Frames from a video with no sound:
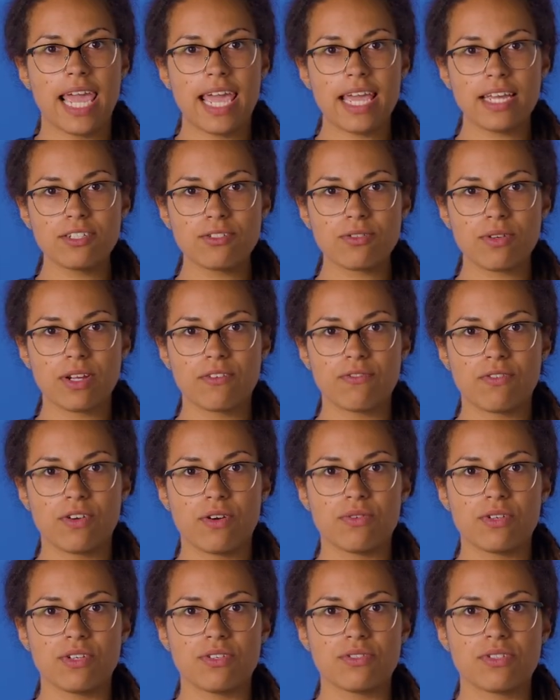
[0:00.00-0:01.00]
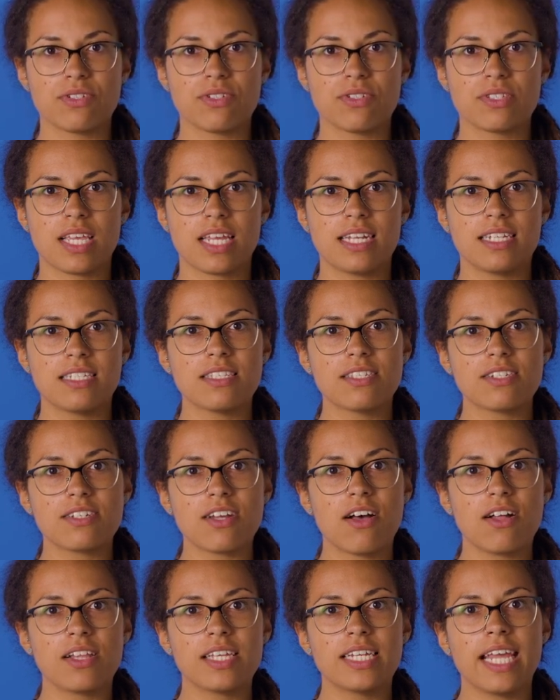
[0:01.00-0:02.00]
Android phone users can
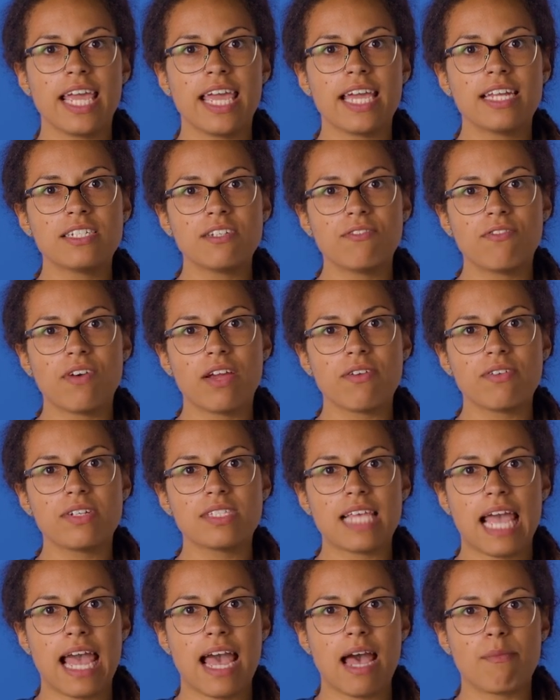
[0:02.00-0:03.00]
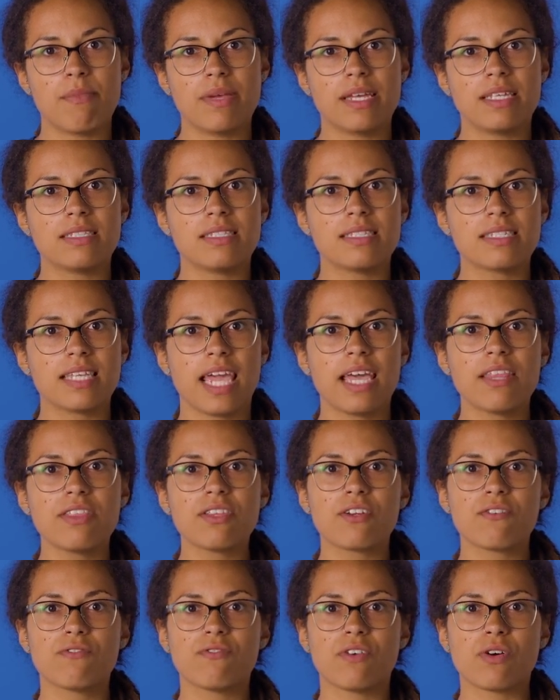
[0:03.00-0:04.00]
install an antivirus app and scan
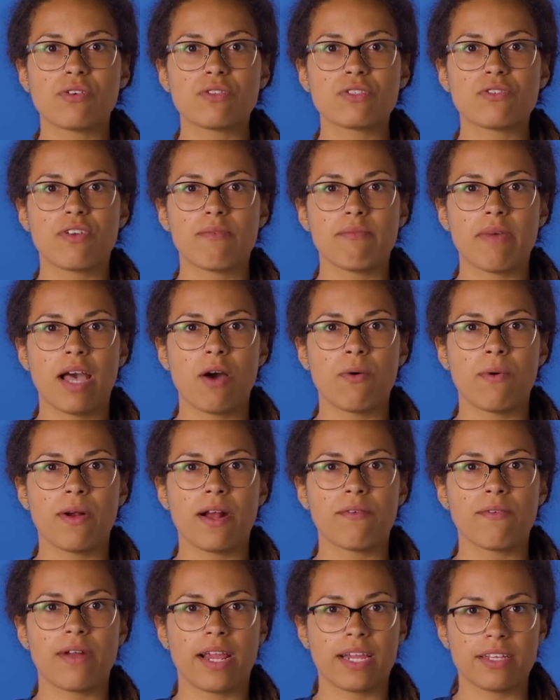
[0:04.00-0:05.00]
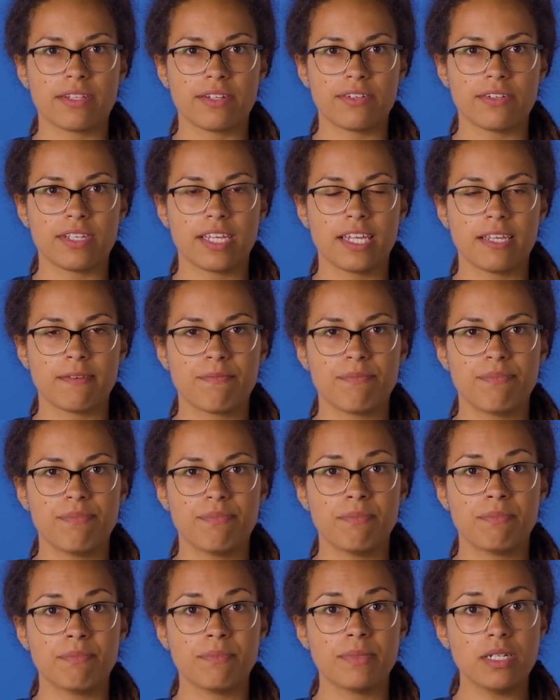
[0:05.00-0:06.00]
their phones for malware regularly.
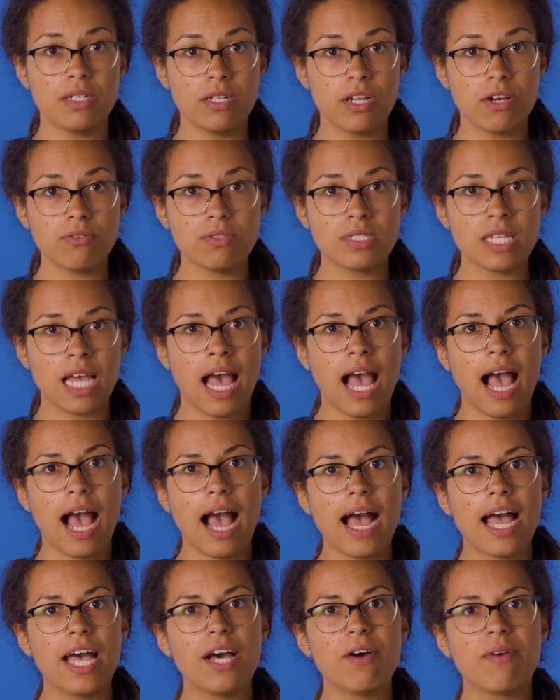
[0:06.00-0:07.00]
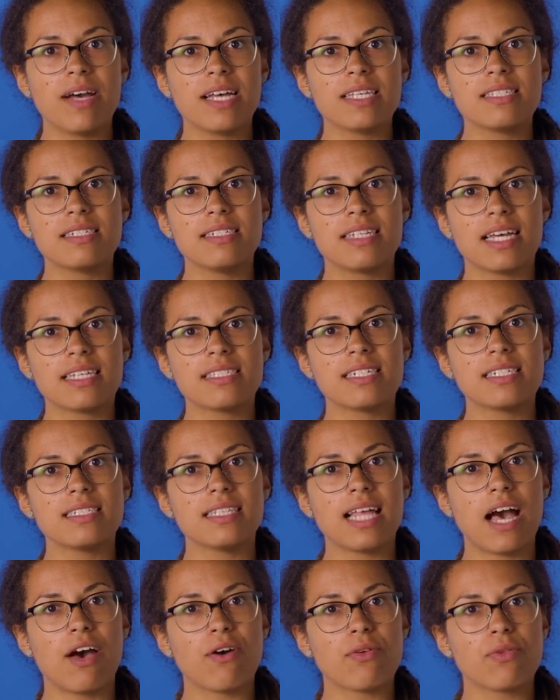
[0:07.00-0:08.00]
Note, iOS doesn't
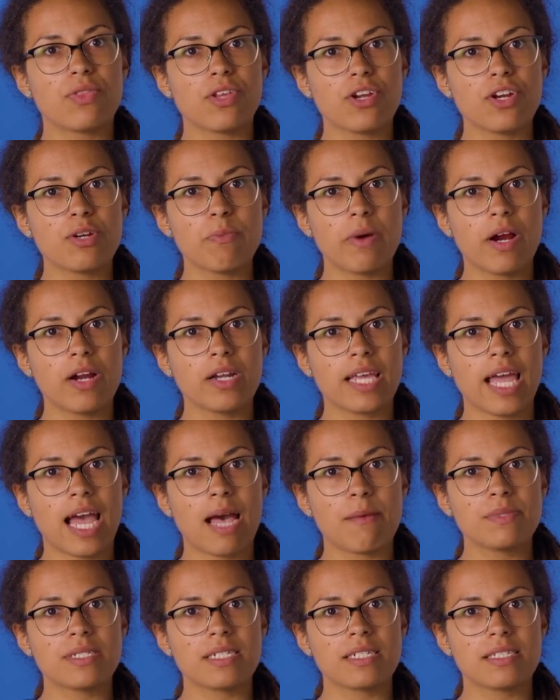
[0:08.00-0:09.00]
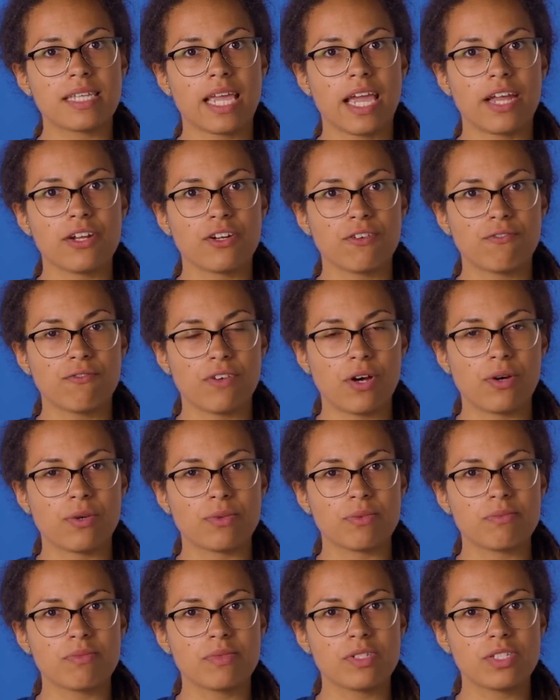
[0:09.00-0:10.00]
allow third-party apps to scan your
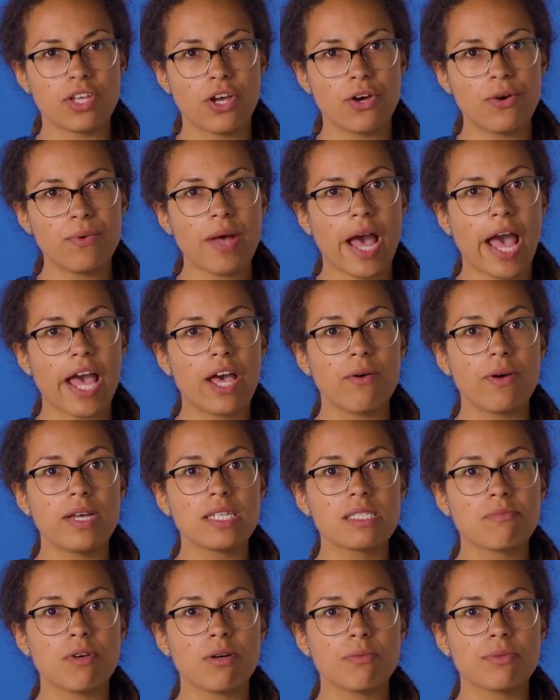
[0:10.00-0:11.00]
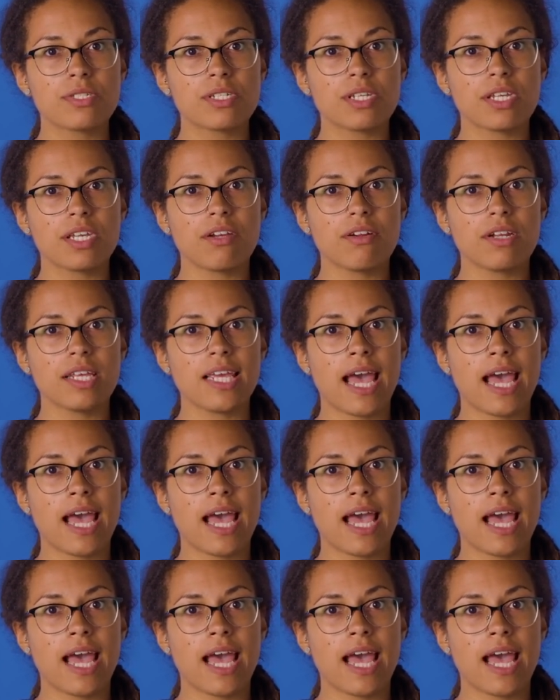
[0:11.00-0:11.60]
phone, so iOS mobile security